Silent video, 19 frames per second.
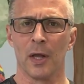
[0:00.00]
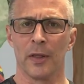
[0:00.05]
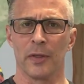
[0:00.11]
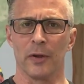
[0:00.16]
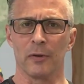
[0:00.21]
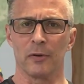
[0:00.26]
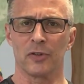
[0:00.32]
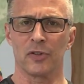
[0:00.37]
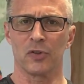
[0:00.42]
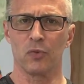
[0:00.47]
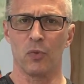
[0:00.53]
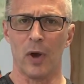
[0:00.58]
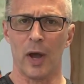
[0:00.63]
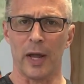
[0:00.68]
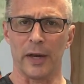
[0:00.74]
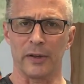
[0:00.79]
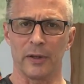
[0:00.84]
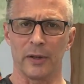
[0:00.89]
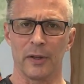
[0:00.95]
There's
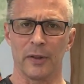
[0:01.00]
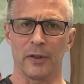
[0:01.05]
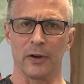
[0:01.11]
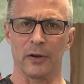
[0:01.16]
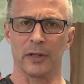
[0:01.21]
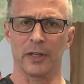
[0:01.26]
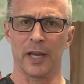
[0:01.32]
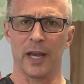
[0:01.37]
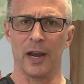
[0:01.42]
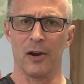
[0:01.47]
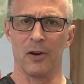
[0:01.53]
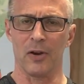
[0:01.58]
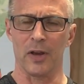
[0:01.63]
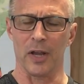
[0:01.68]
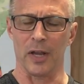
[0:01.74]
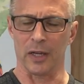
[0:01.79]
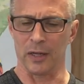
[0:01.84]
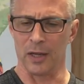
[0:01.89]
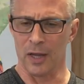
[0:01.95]
sweat, they're
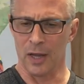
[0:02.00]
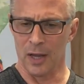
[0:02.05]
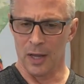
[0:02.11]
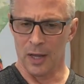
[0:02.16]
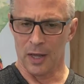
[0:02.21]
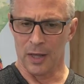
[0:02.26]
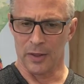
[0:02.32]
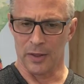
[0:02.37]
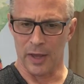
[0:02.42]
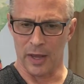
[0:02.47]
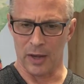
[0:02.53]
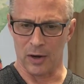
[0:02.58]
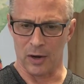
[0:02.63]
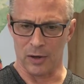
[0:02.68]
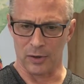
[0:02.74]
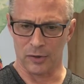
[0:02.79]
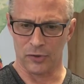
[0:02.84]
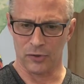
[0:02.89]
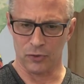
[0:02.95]
carrying, they
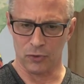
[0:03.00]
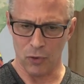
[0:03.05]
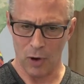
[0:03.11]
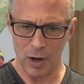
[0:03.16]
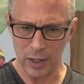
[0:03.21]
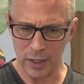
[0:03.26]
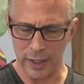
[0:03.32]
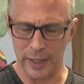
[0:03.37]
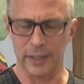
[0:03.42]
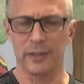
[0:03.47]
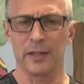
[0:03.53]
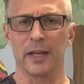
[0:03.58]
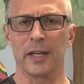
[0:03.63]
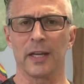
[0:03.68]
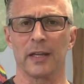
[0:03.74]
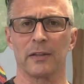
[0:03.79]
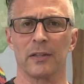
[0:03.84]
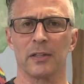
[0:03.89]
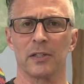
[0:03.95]
are struggling to
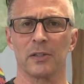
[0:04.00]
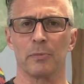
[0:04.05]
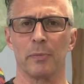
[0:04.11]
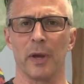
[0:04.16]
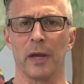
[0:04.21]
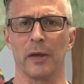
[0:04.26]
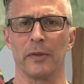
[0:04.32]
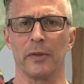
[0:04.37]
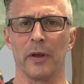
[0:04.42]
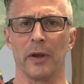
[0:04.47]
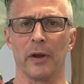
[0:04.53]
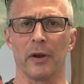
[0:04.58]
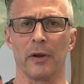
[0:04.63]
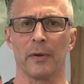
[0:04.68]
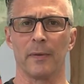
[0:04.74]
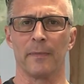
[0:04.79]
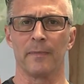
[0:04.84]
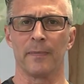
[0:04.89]
get this man there.